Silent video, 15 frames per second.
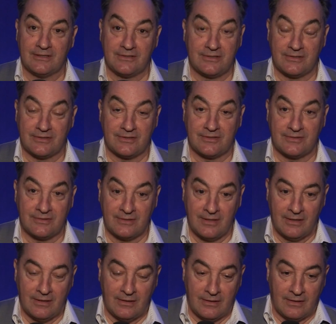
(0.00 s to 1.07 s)
is just
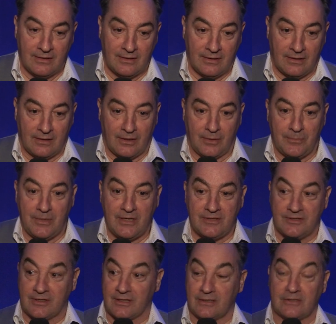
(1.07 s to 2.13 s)

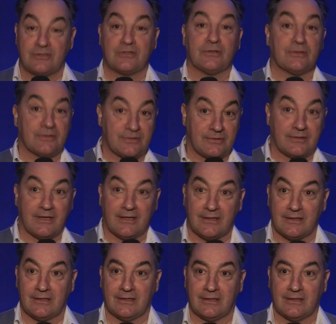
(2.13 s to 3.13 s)
amazing, and it shows tonight.